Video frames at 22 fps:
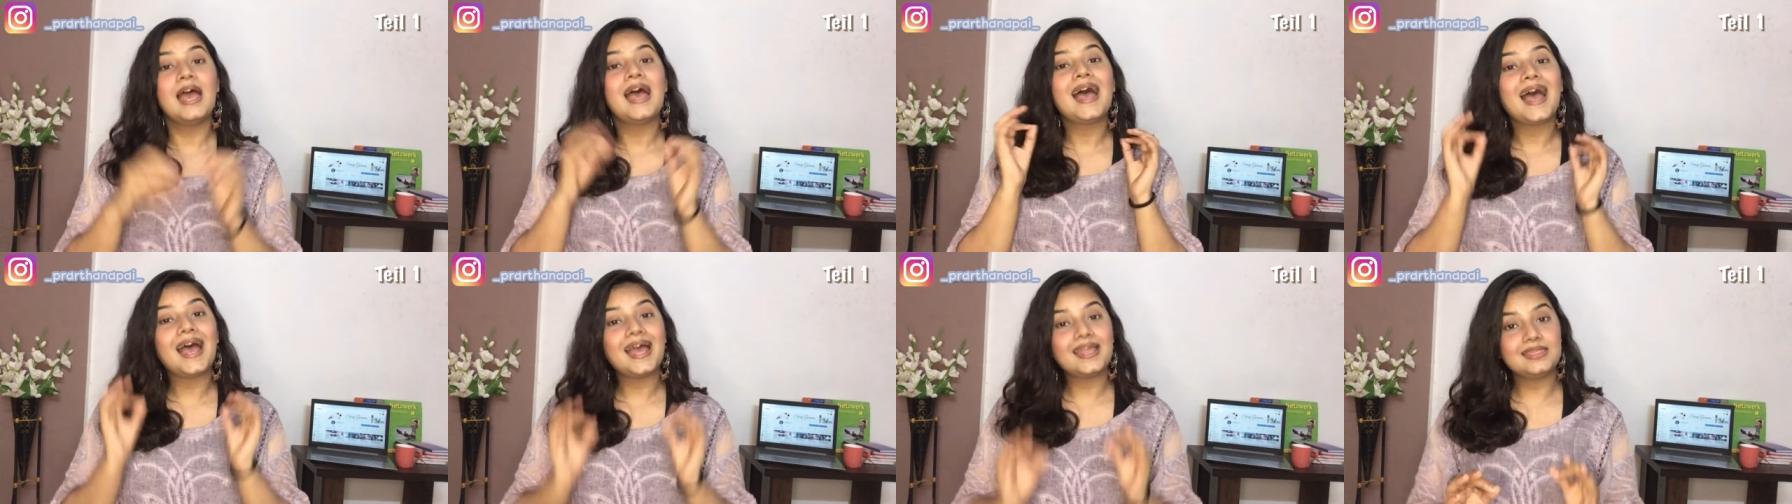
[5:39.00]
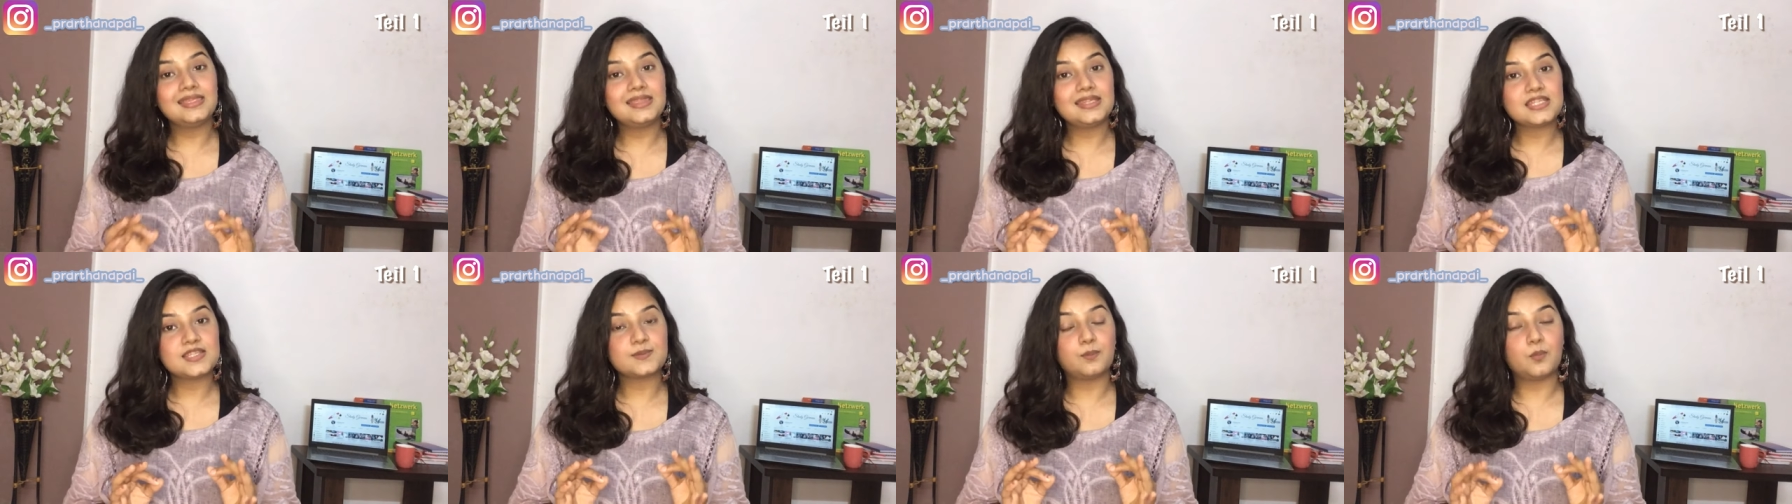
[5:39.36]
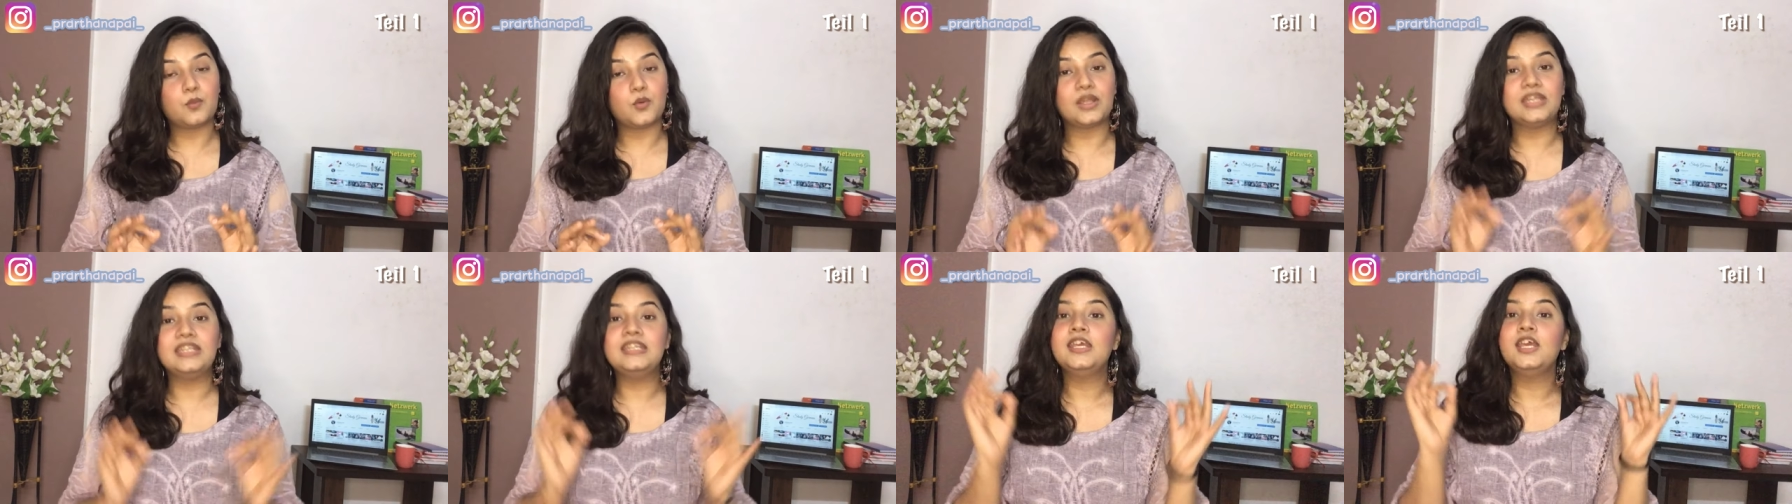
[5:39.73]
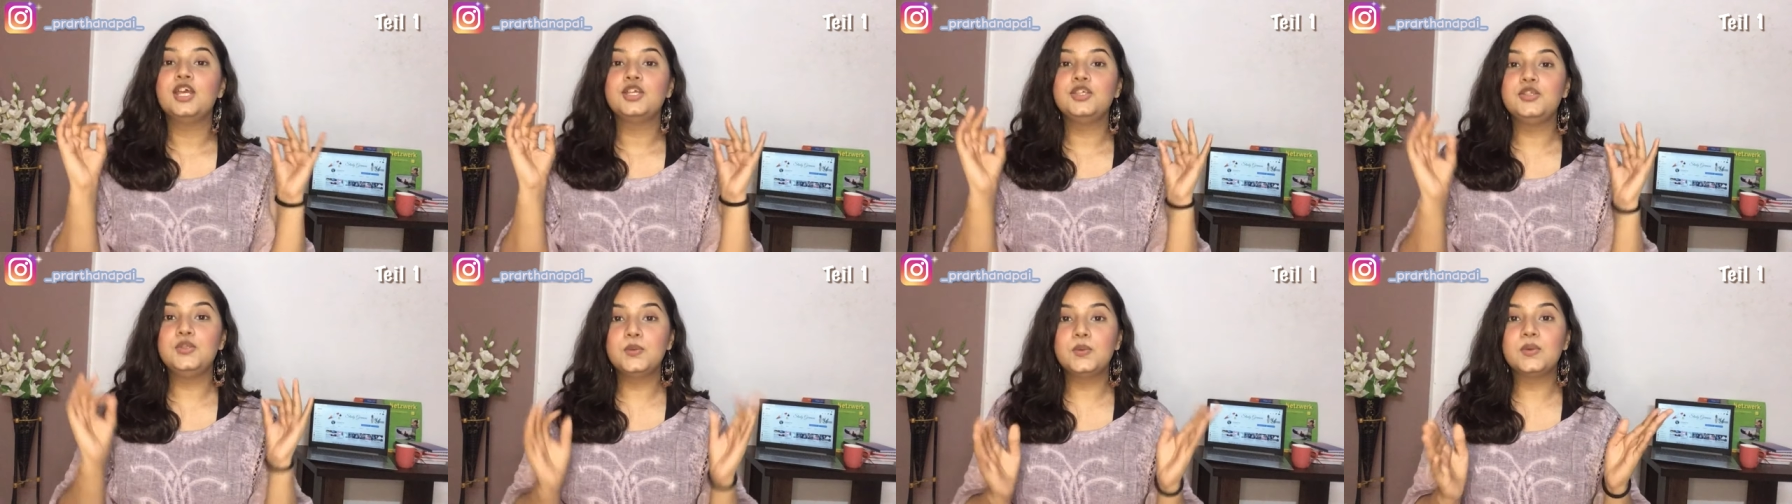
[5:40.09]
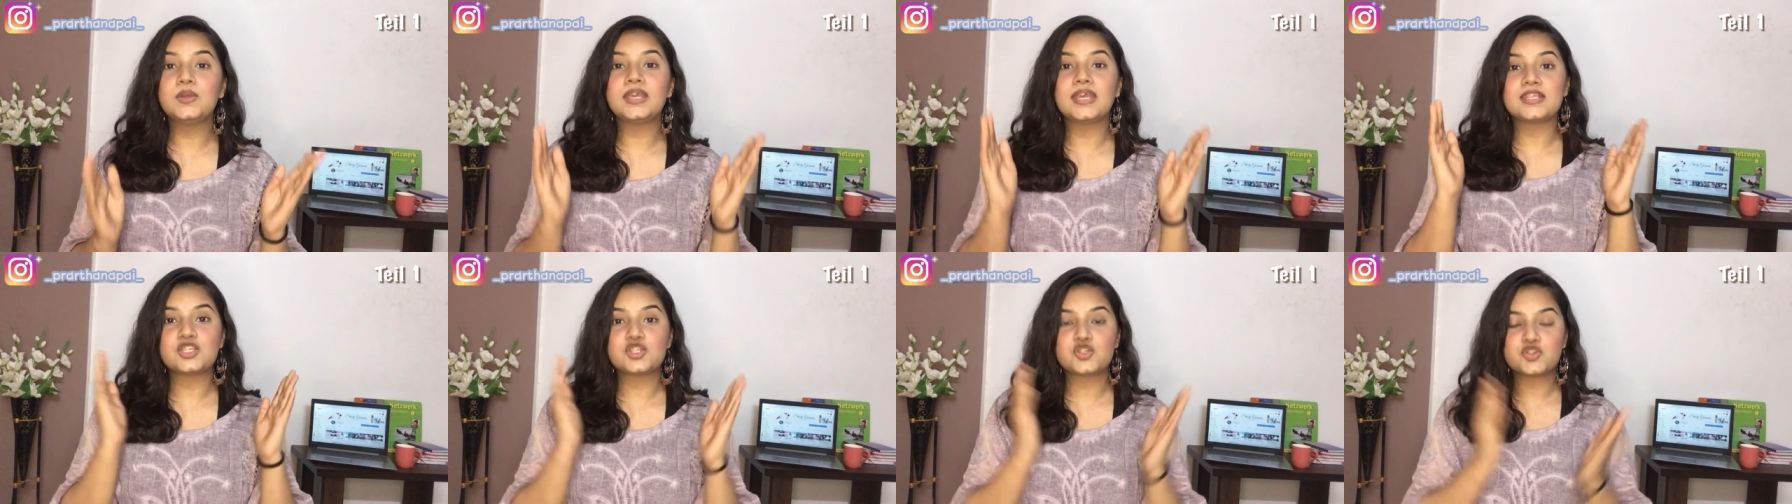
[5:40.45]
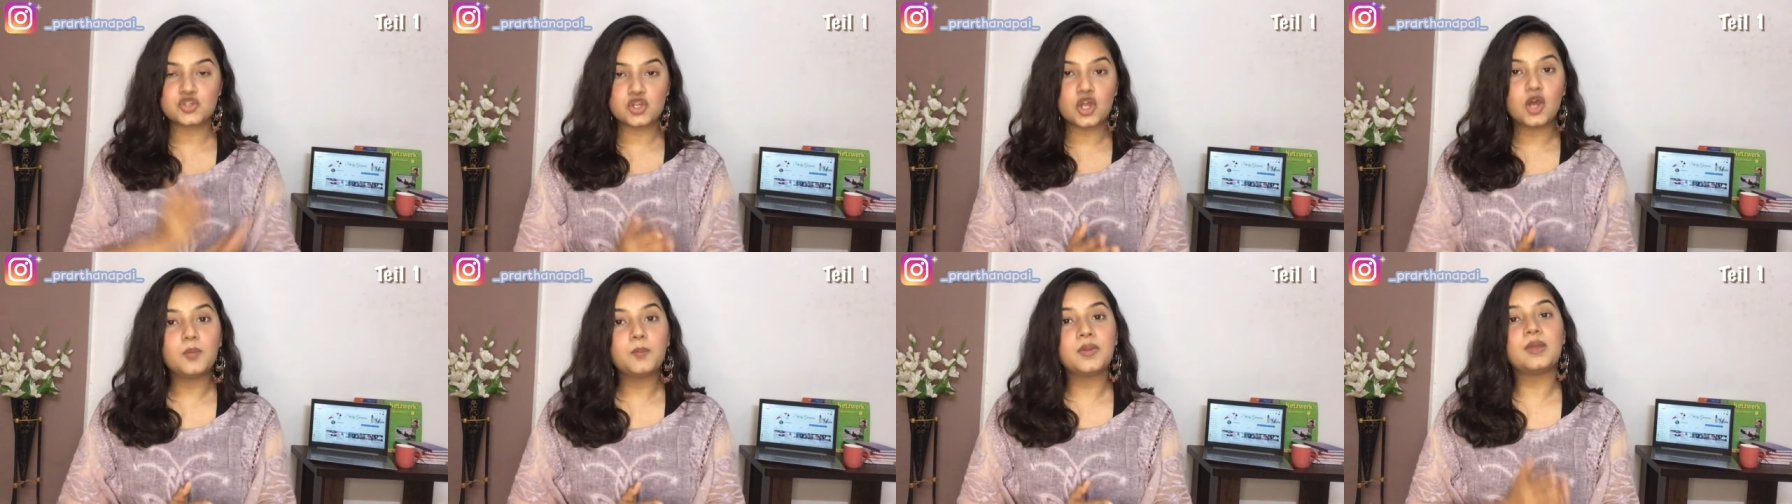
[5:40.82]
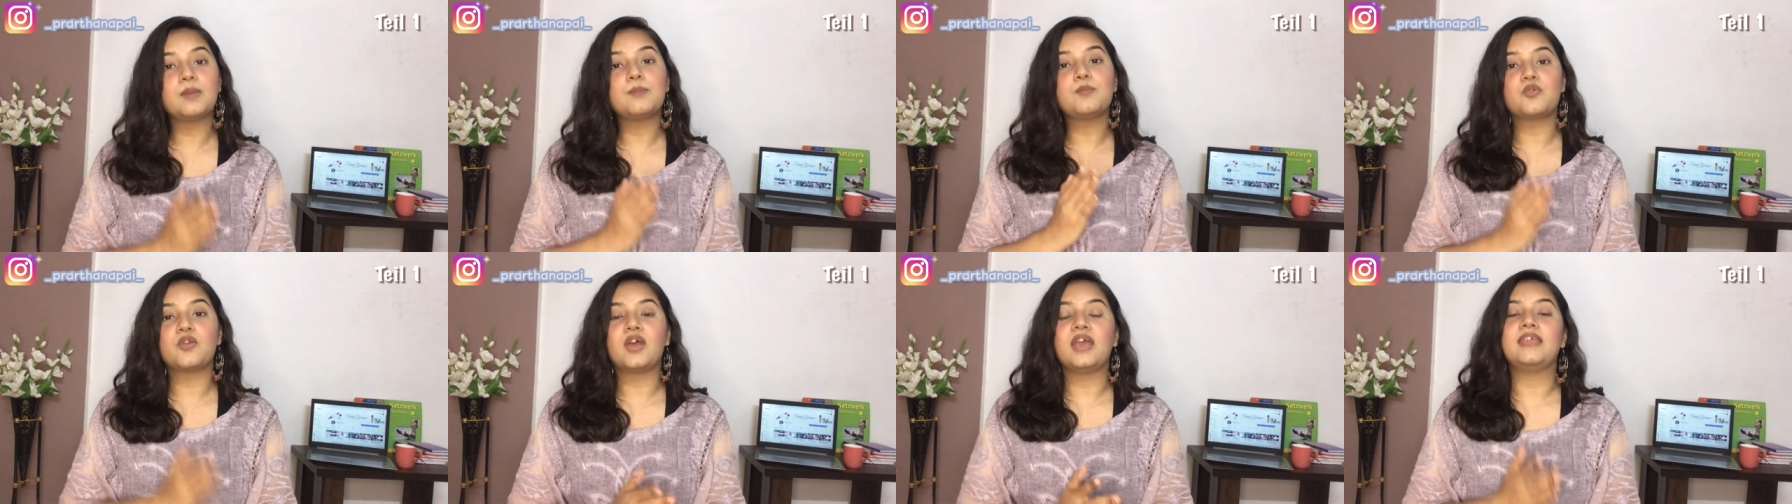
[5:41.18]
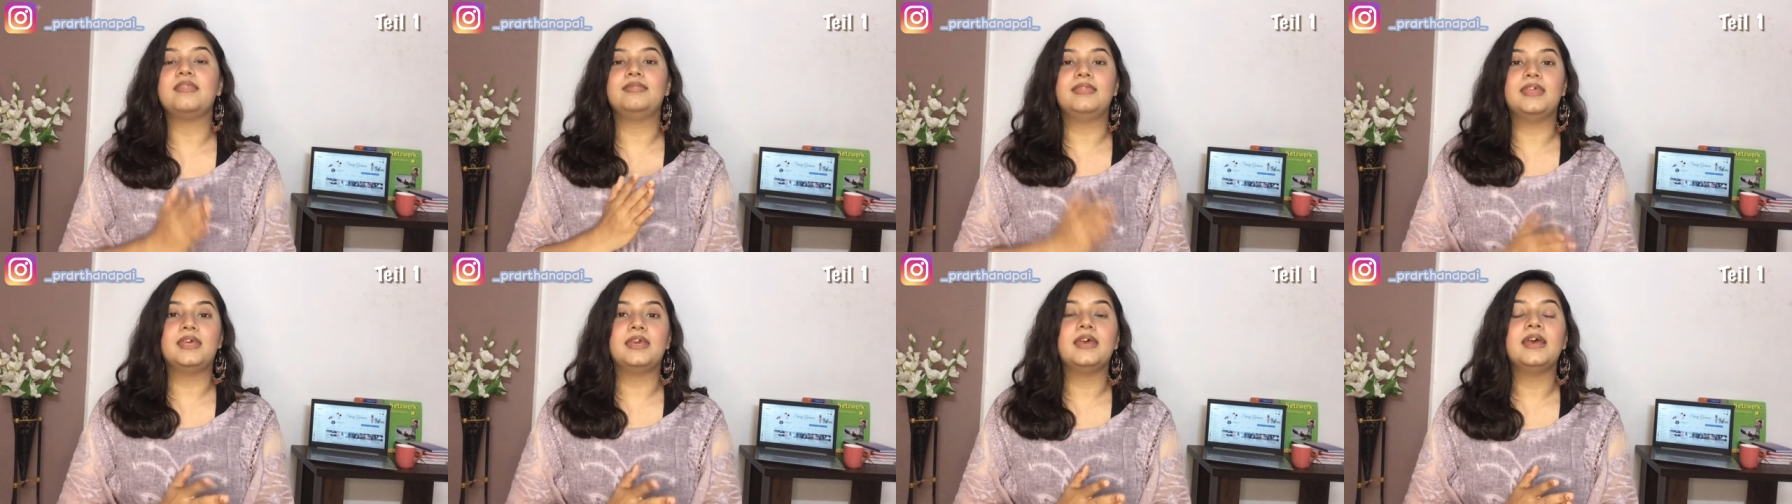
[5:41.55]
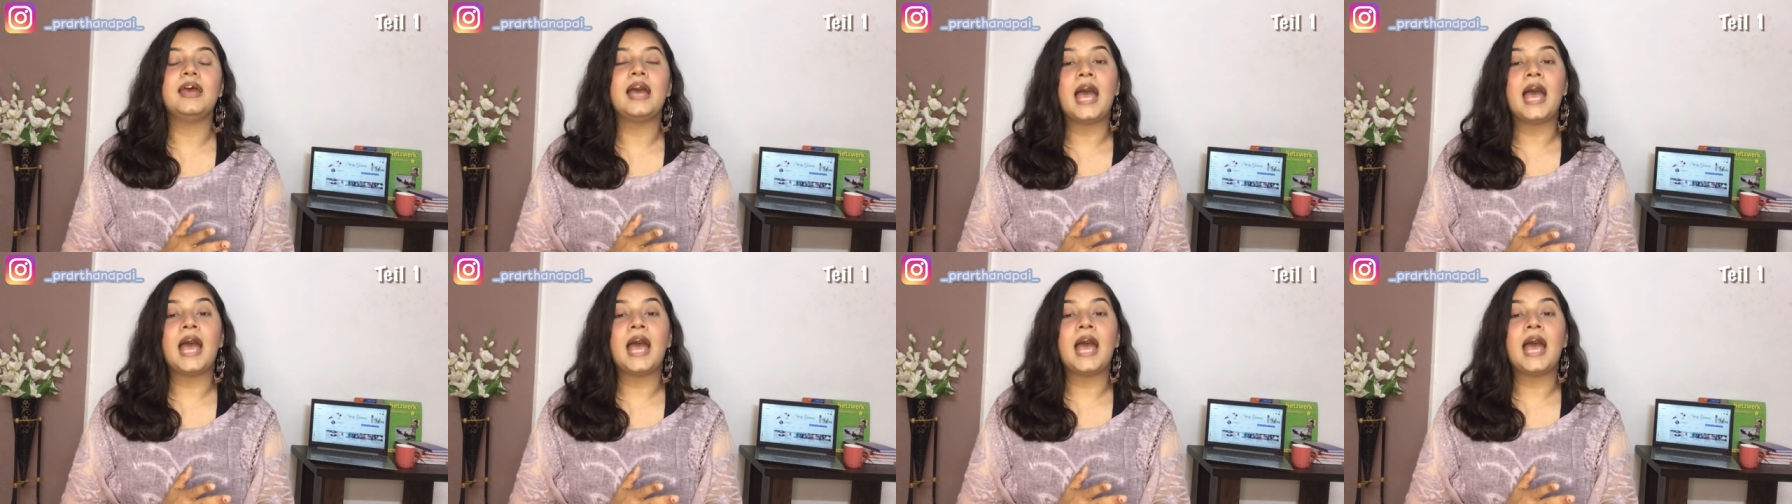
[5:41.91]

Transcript: at this point you can stop him right there